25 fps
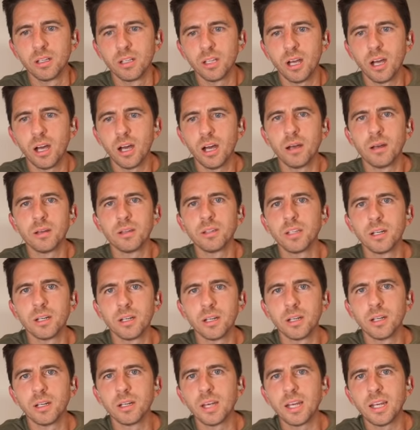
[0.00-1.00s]
uh,
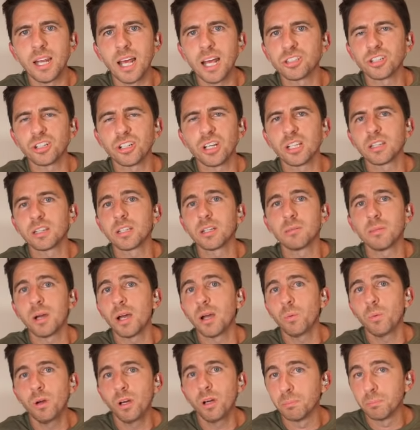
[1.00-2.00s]
the national anthem, I
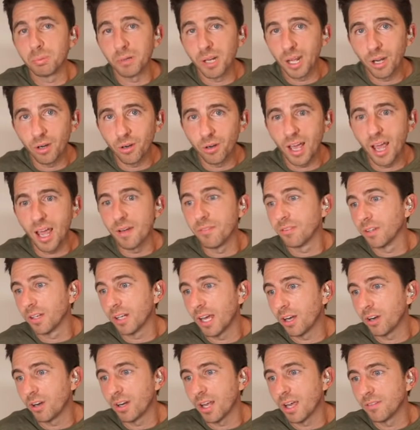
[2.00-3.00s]
would, but I don't have it. I
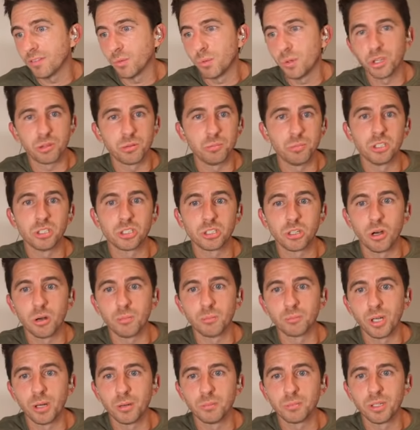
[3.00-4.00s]
don't have it with me, so
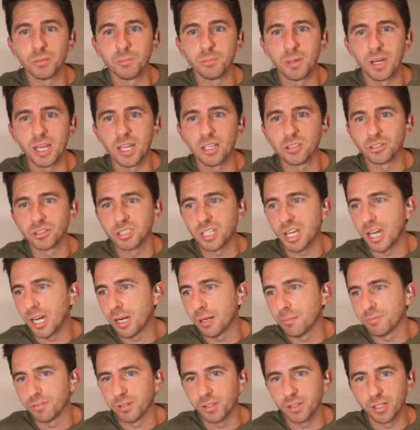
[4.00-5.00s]
I'm, I'm, my hands are tied
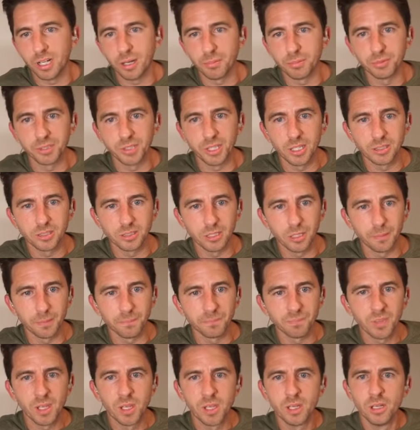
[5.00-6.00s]
up for a couple days here.
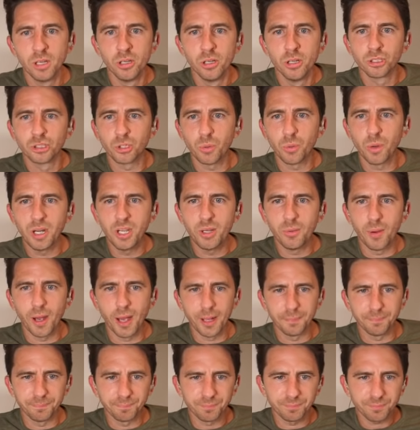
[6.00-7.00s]
So
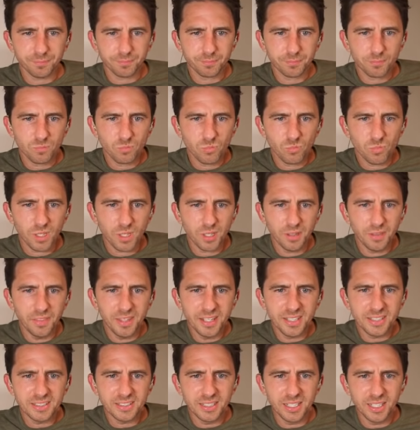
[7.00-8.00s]
anyway,
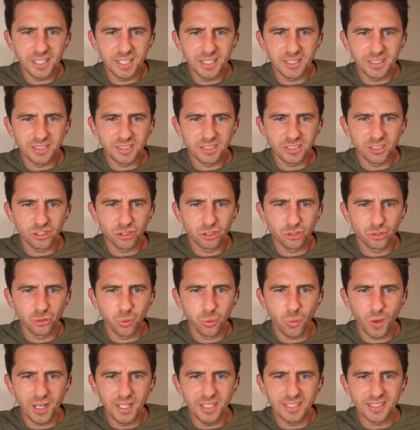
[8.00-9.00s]
this is
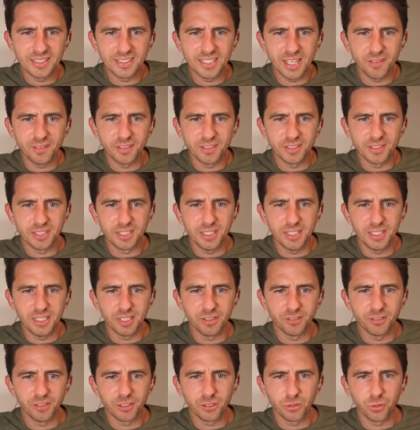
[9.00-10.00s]
twenty
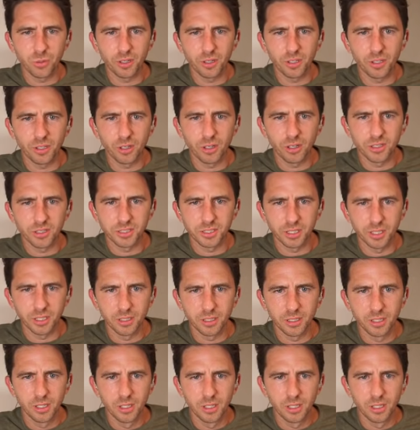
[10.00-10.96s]
seventeen. Victoria Larson.